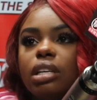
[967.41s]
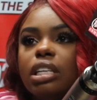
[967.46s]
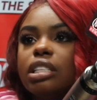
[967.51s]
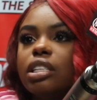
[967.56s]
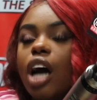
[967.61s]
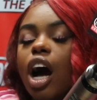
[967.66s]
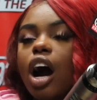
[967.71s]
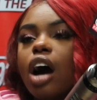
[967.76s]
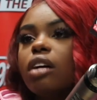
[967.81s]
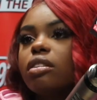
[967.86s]
It's
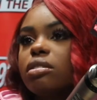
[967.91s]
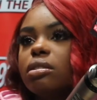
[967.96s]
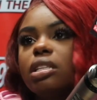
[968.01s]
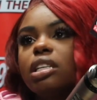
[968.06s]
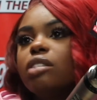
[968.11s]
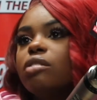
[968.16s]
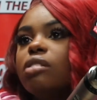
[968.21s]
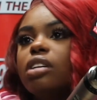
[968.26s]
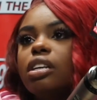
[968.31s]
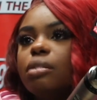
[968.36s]
all
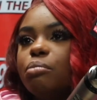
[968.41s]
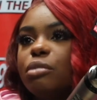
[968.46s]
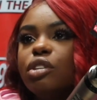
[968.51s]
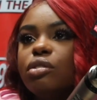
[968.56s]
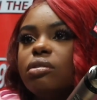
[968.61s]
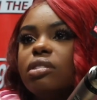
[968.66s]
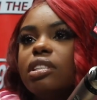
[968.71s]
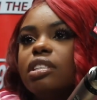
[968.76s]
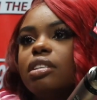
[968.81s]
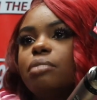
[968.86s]
still good
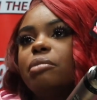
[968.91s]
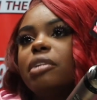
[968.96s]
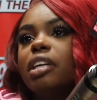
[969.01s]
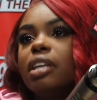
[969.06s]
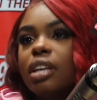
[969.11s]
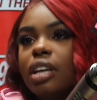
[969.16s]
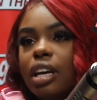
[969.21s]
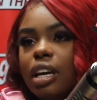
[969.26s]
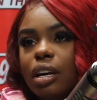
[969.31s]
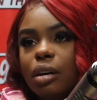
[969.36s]
music to me.
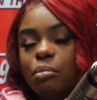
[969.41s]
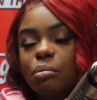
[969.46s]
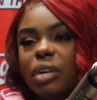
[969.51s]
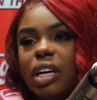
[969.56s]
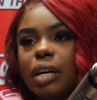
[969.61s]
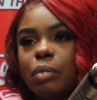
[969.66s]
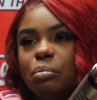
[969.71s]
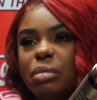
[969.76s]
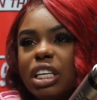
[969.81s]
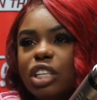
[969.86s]
Yeah.
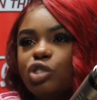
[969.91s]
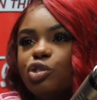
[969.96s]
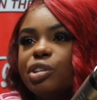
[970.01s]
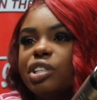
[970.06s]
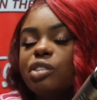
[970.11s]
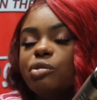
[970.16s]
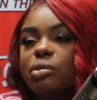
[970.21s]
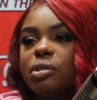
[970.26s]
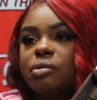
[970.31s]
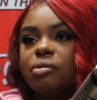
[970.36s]
But Big
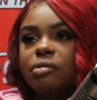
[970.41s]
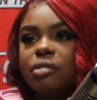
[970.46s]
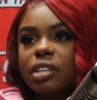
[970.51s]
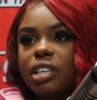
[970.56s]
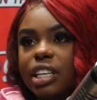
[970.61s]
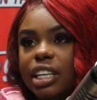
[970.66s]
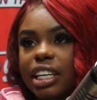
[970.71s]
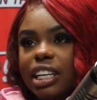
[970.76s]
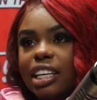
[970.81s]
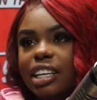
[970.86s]
Dreezy was
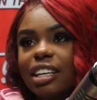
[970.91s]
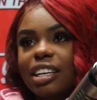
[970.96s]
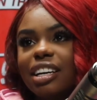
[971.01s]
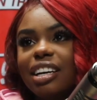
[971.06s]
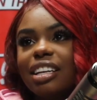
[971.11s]
fun.